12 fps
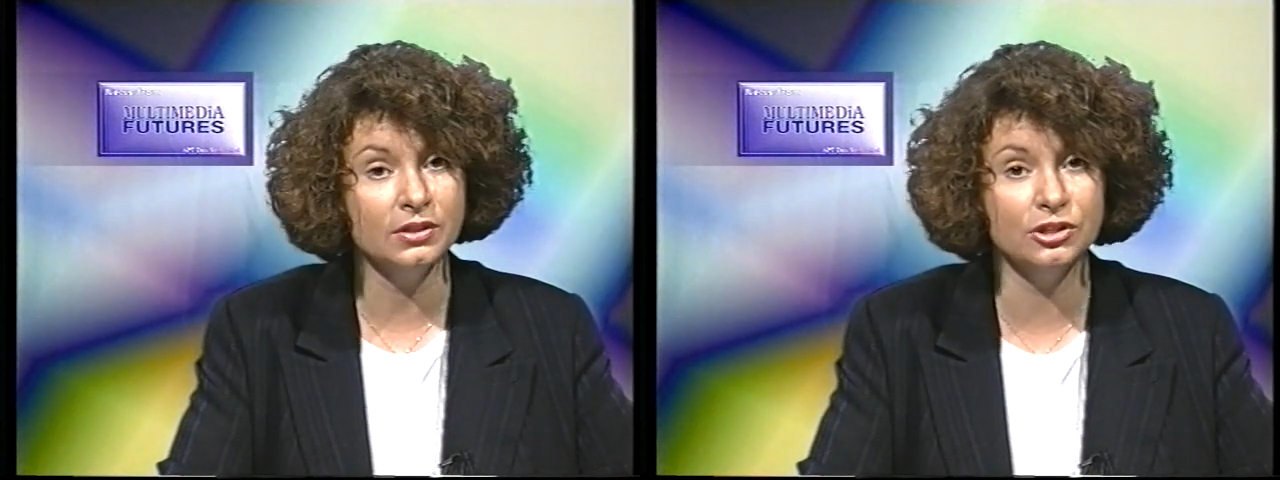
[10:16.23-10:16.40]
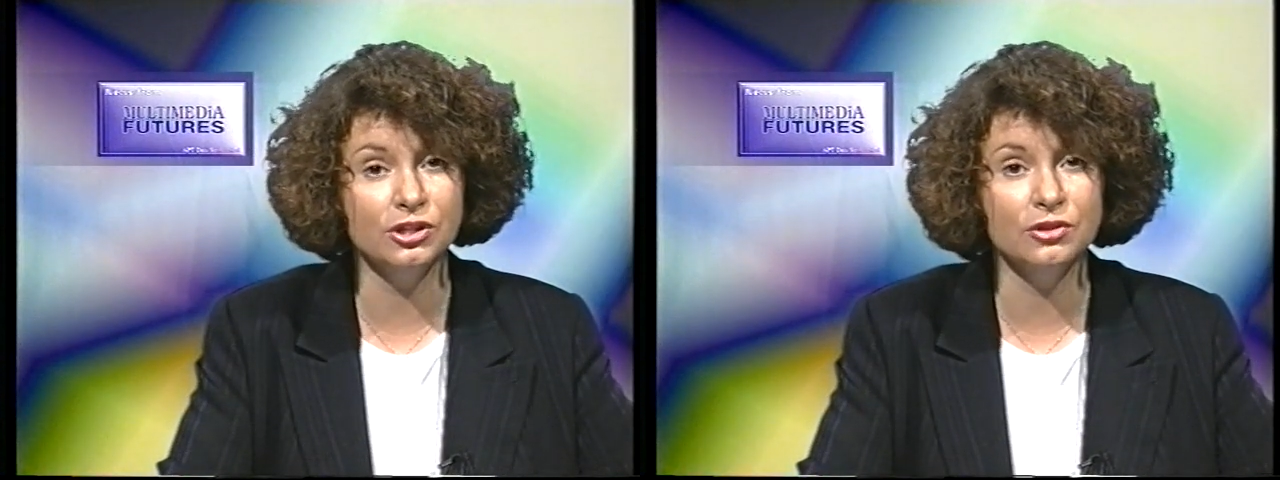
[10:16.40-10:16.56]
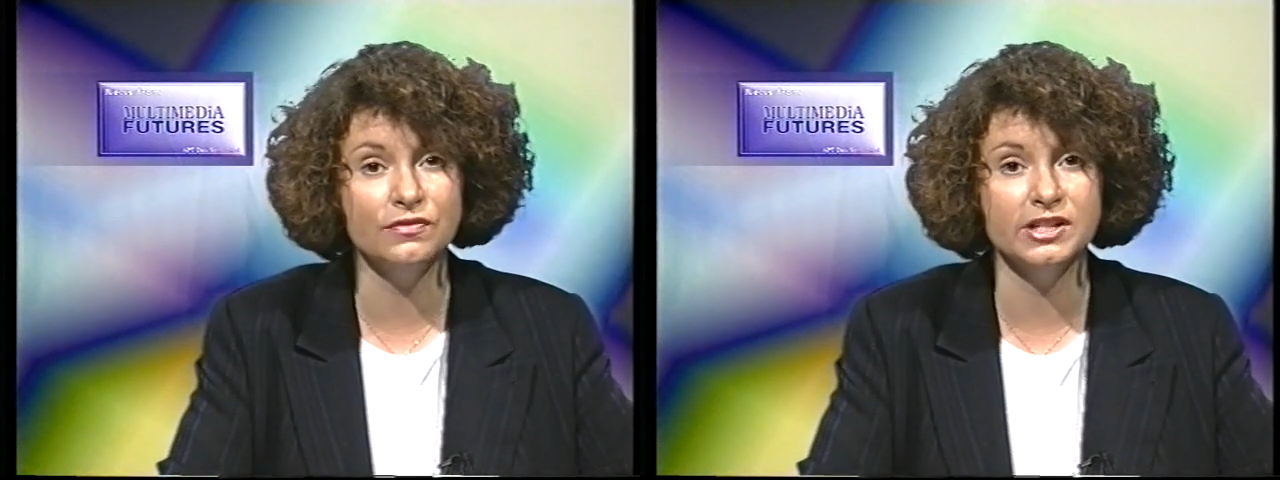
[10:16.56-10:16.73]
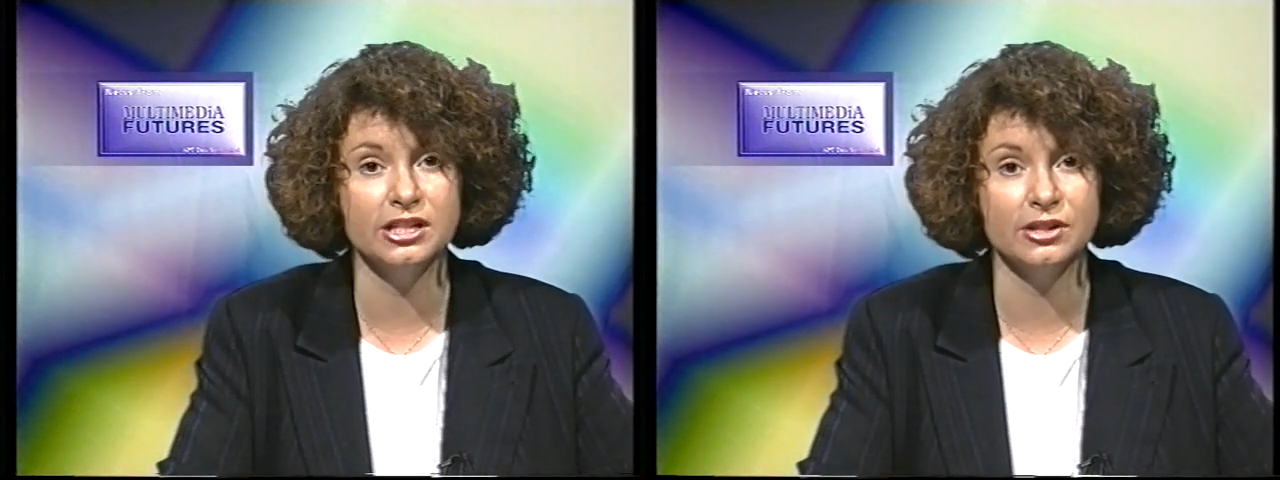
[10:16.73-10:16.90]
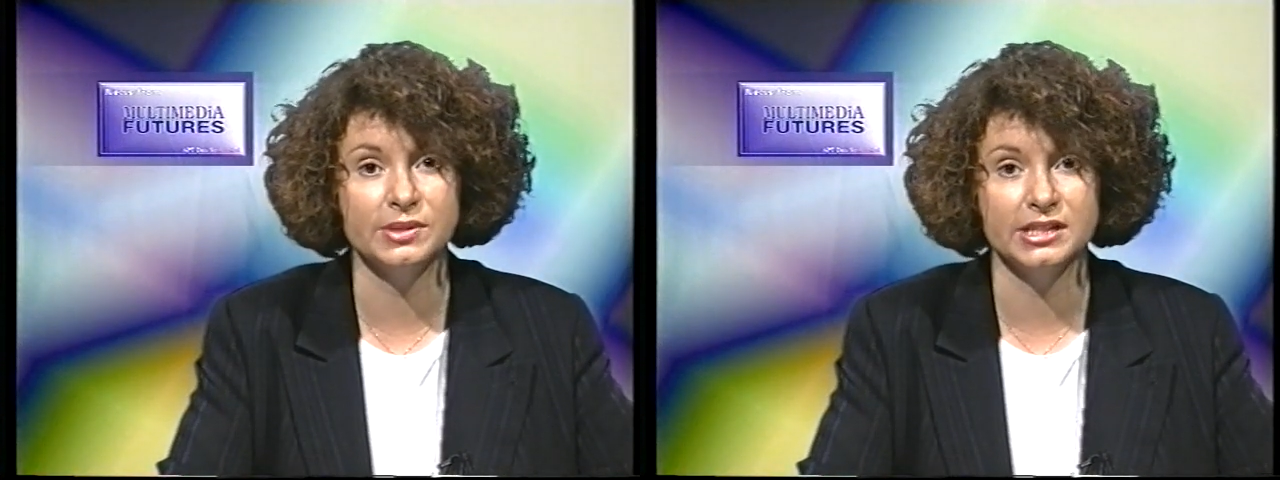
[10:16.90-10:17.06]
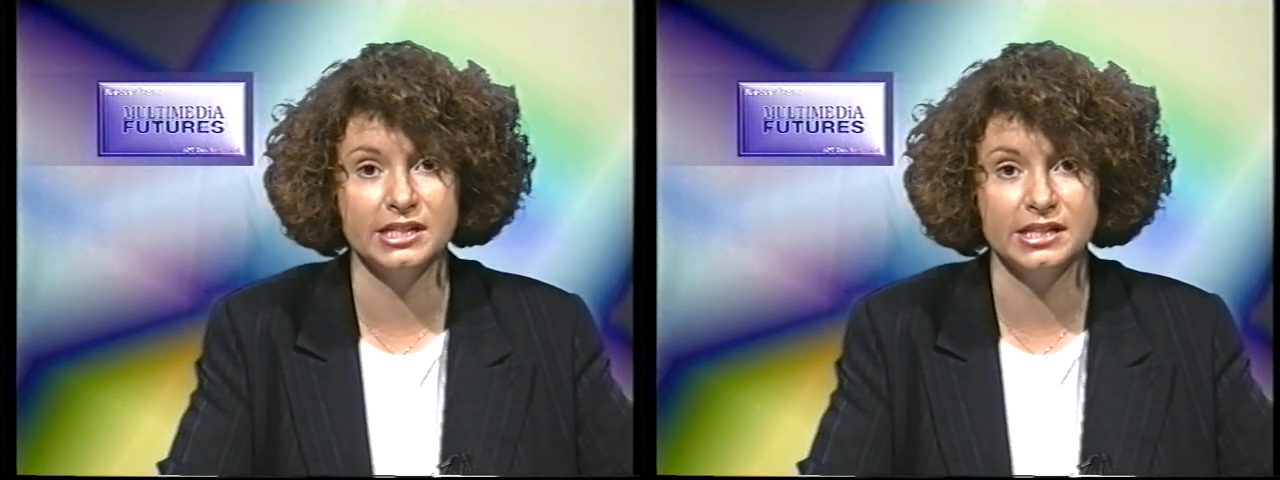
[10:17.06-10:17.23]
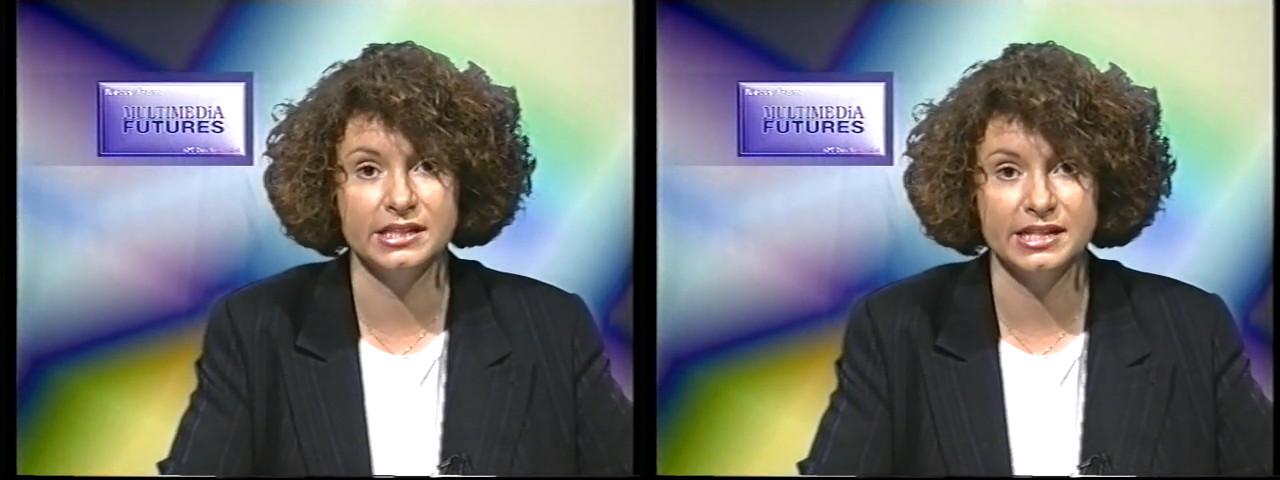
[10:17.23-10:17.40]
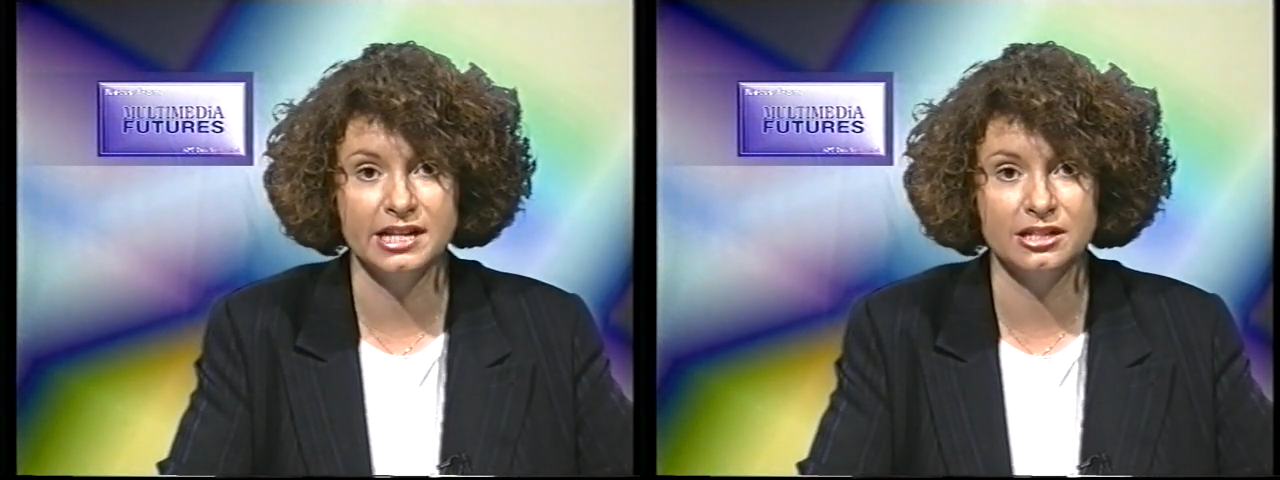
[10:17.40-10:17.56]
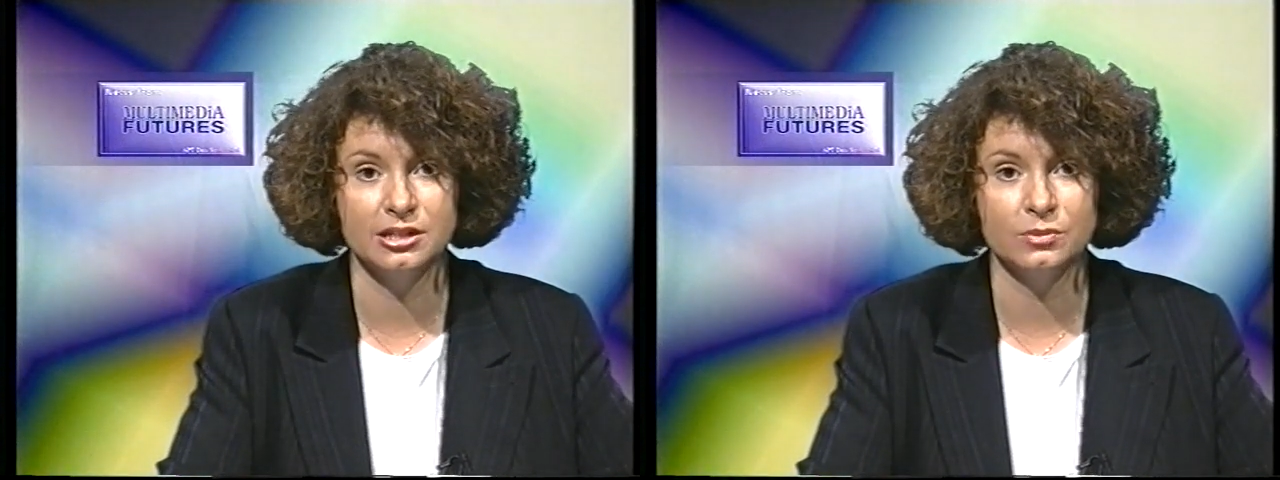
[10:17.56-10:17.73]
The new video CD
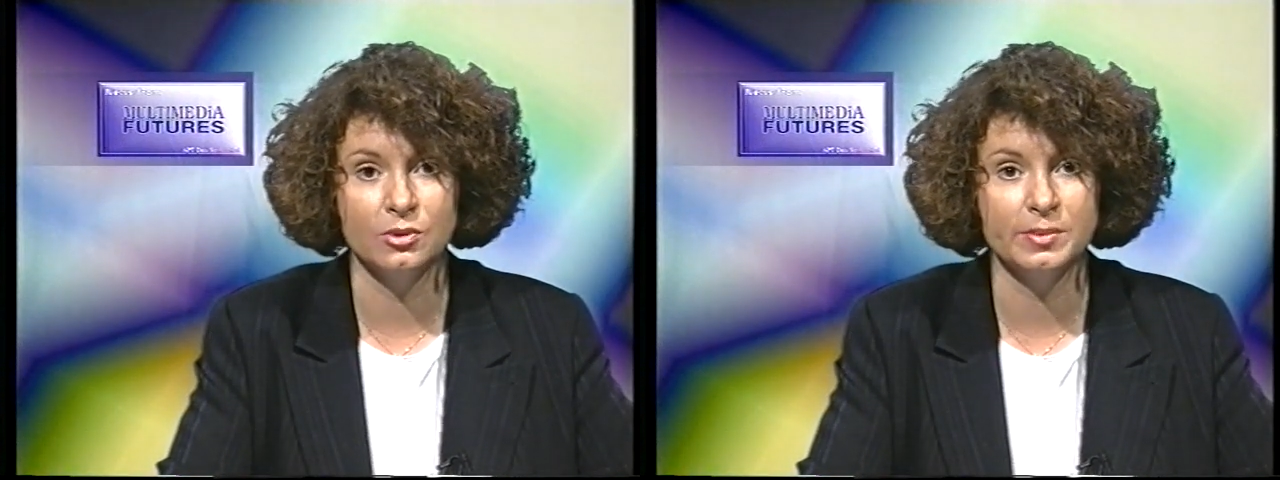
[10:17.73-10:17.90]
standard